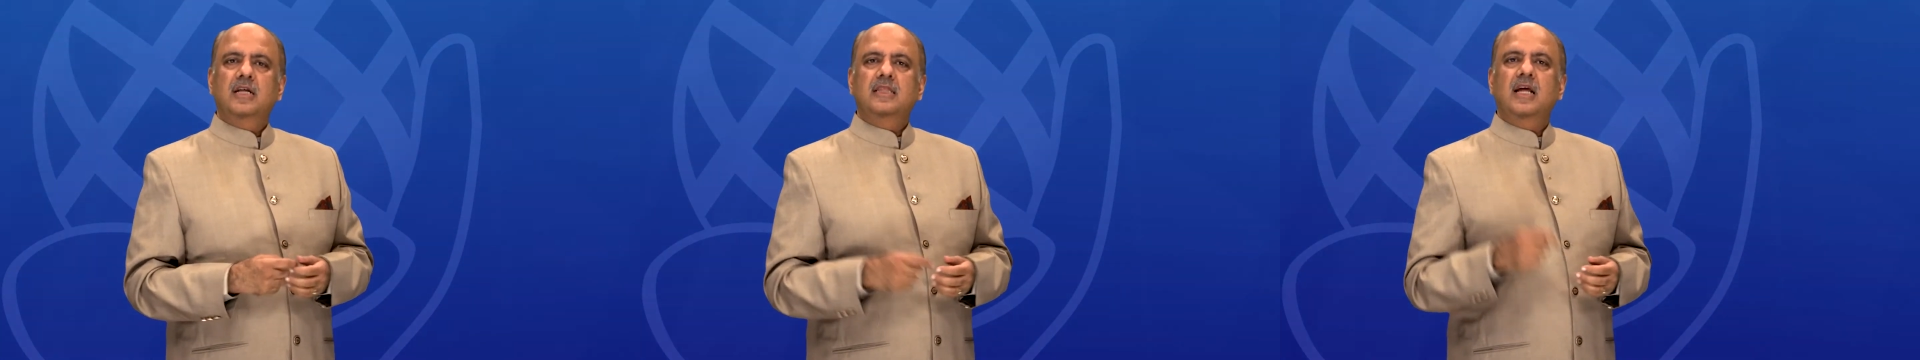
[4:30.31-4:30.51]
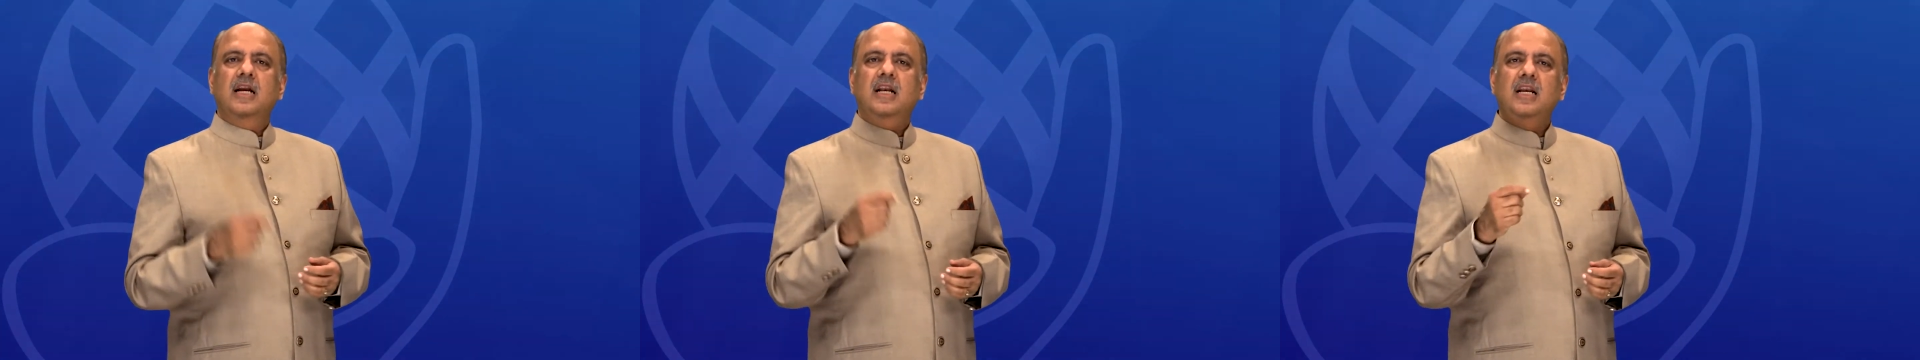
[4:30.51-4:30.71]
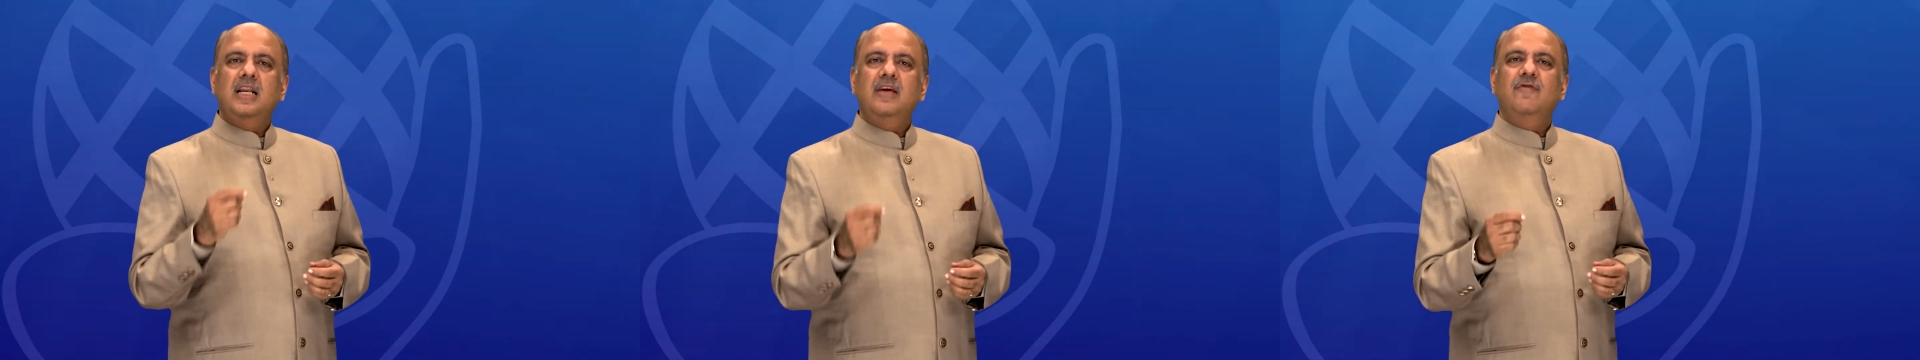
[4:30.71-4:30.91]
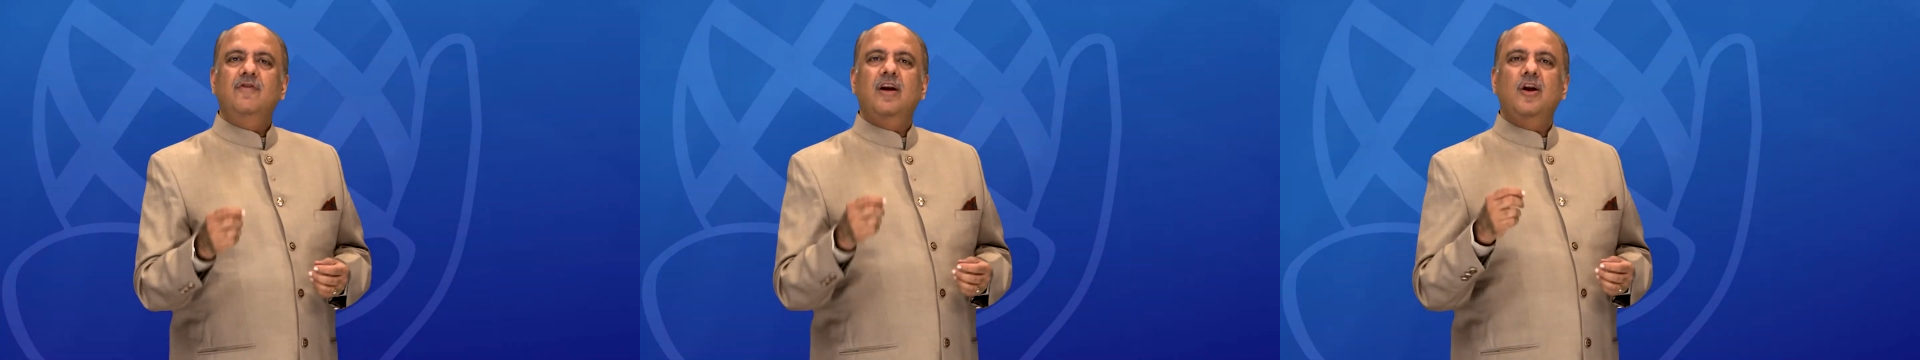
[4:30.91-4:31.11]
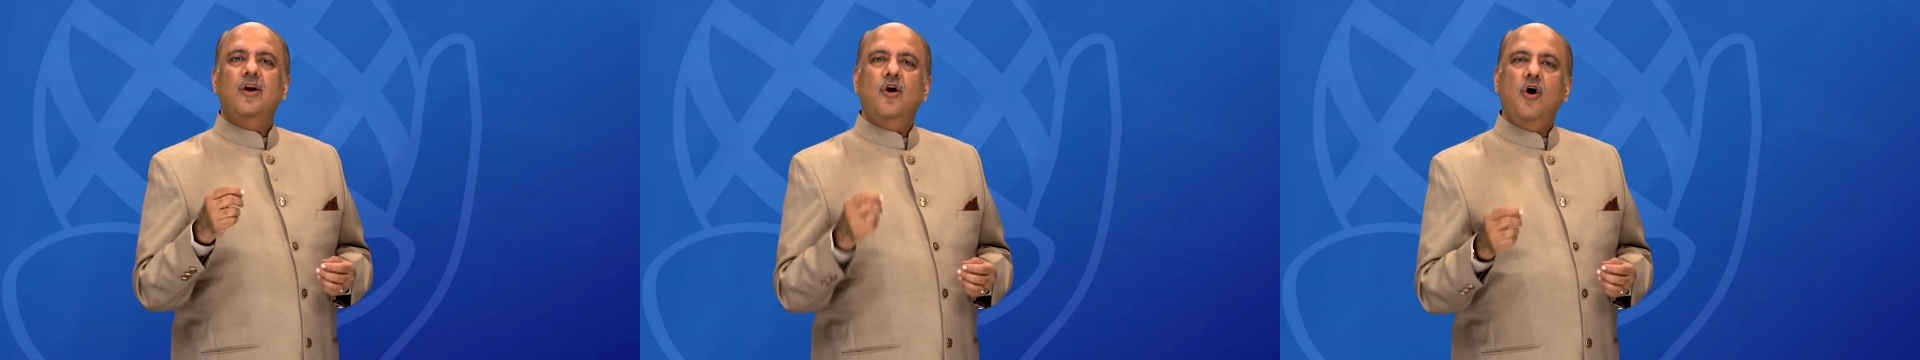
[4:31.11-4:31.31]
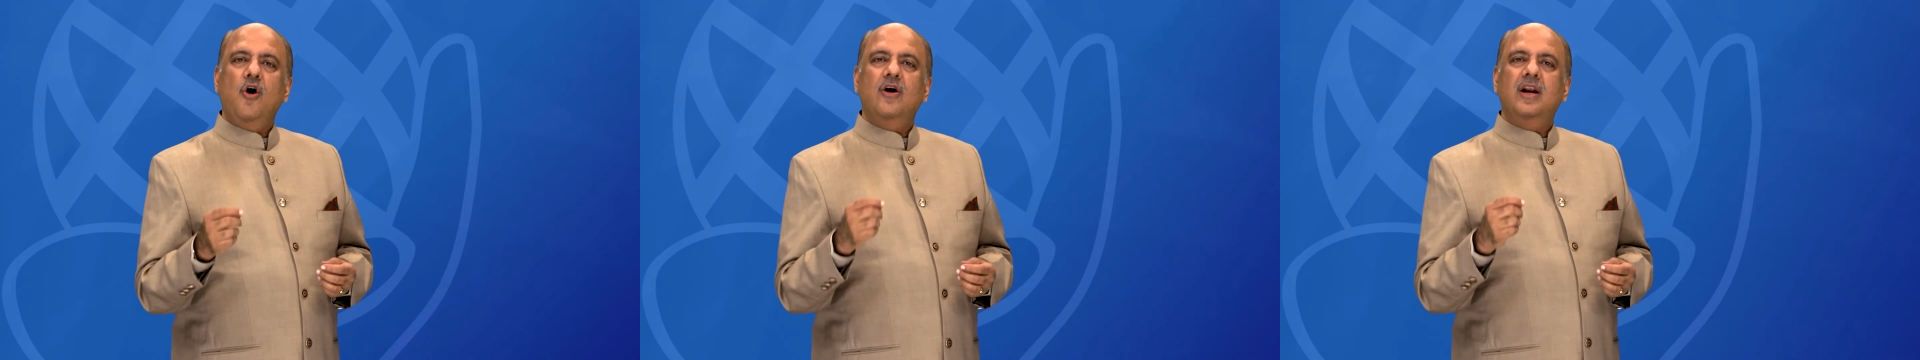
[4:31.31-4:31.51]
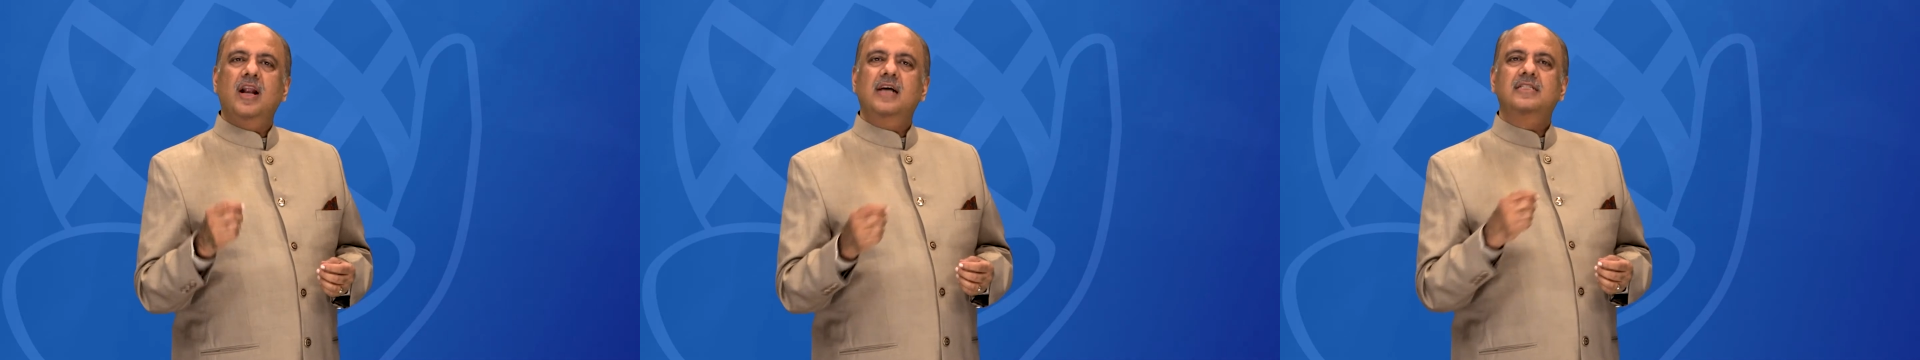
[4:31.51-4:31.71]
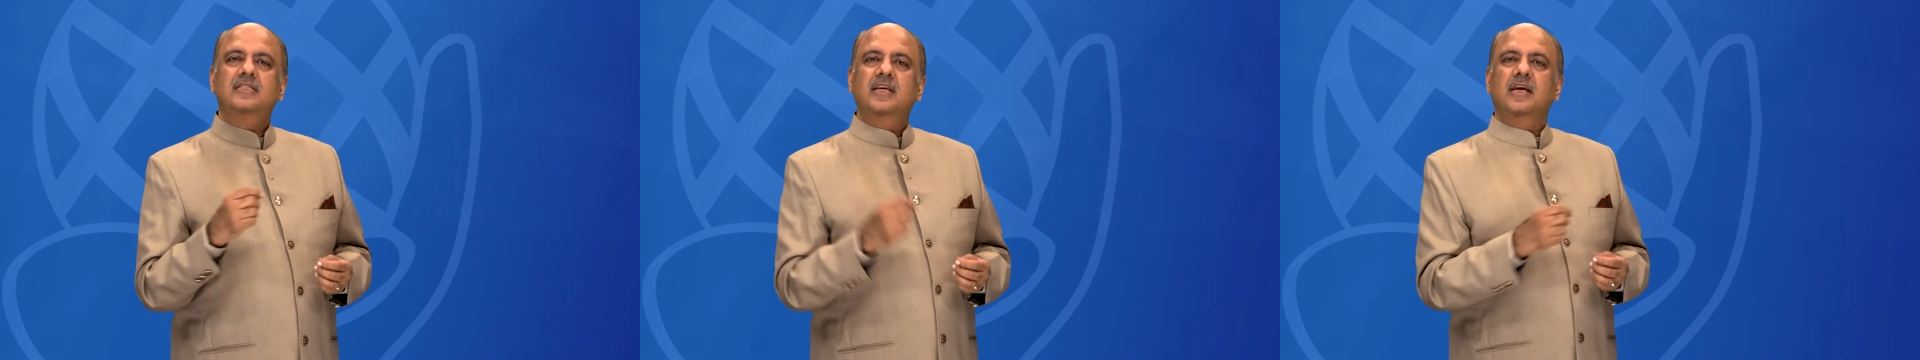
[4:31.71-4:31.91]
that leave a
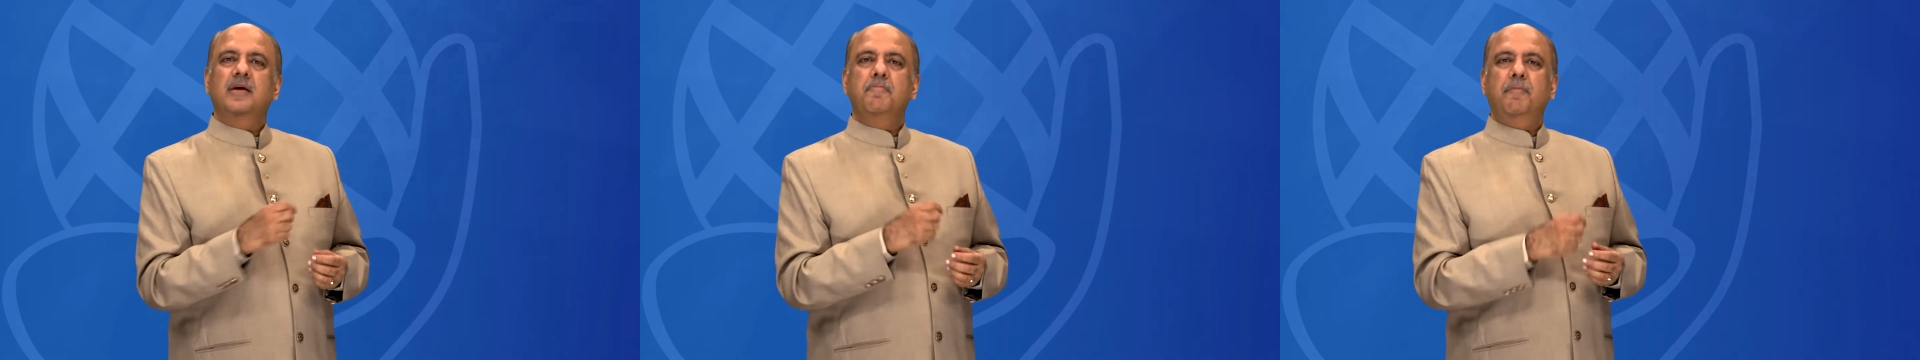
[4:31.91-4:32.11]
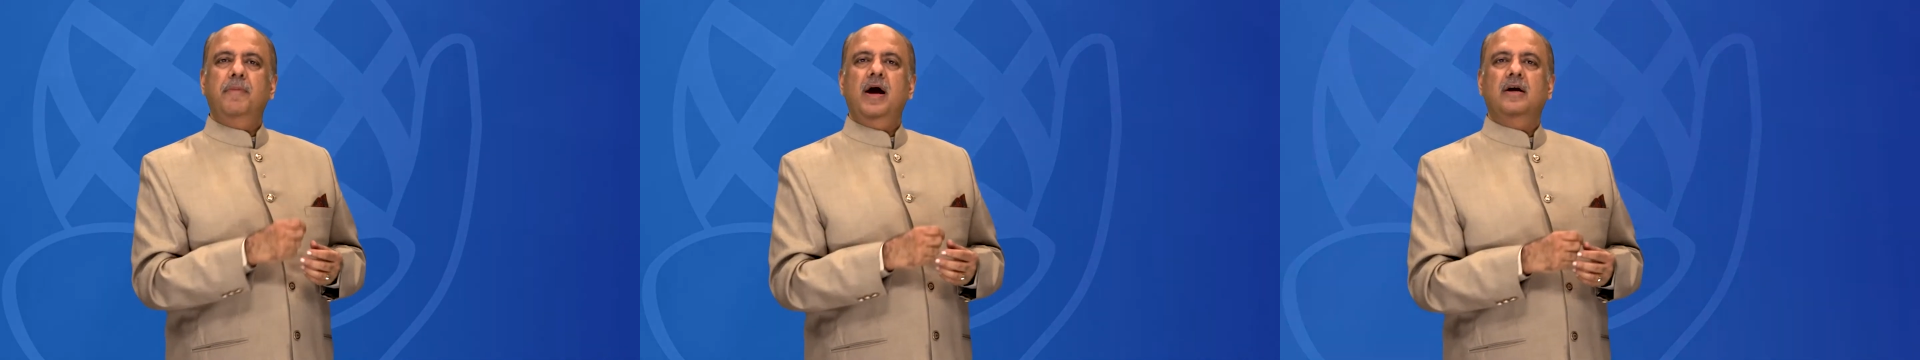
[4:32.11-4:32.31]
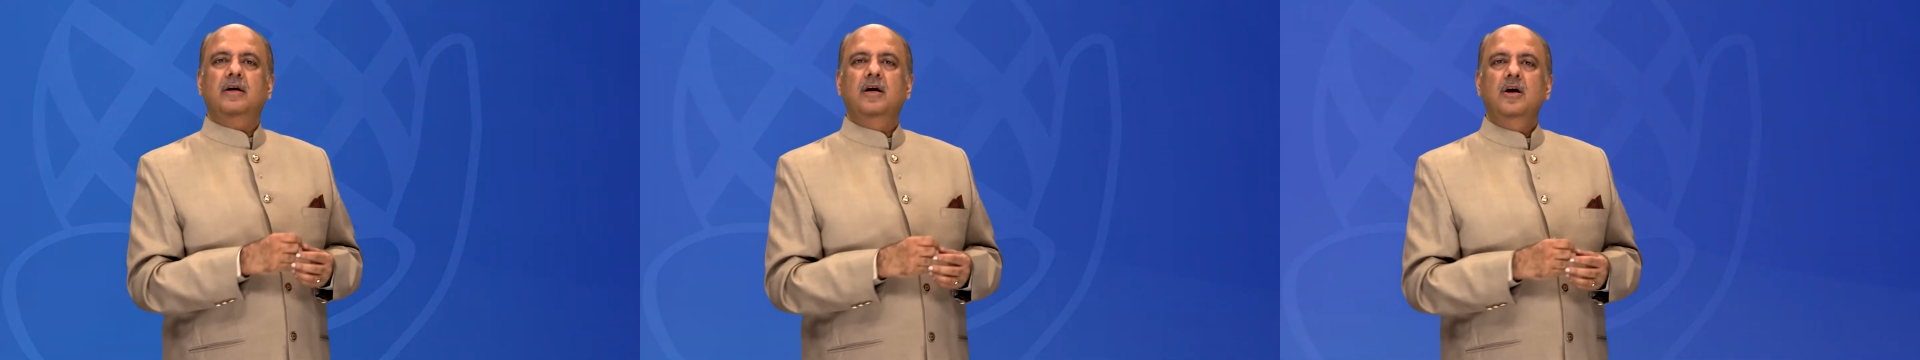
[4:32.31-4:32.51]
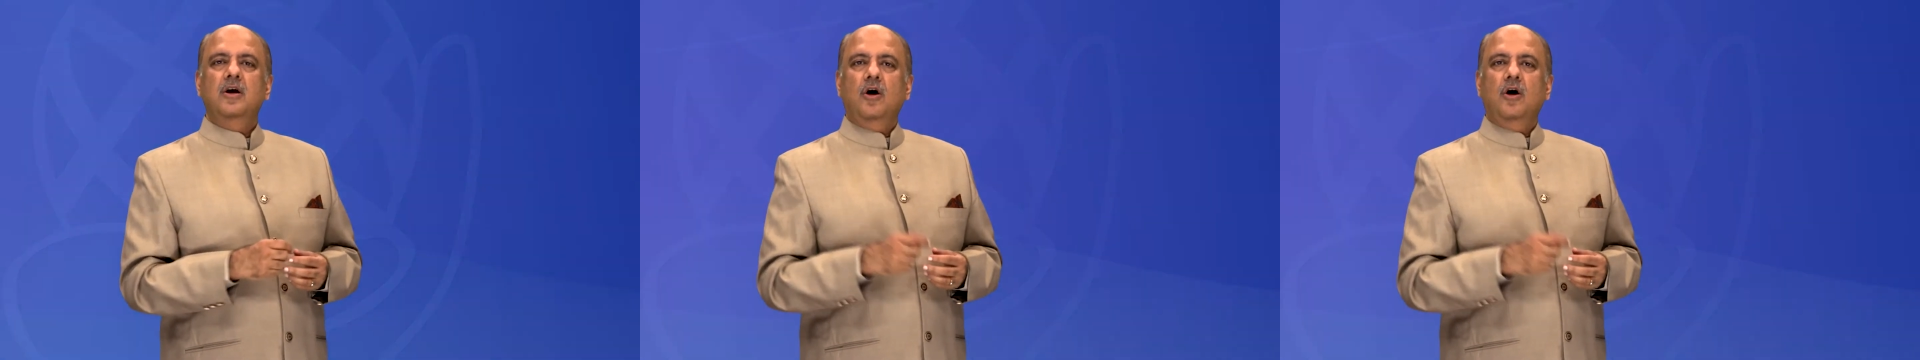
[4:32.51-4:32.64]
long-lasting impact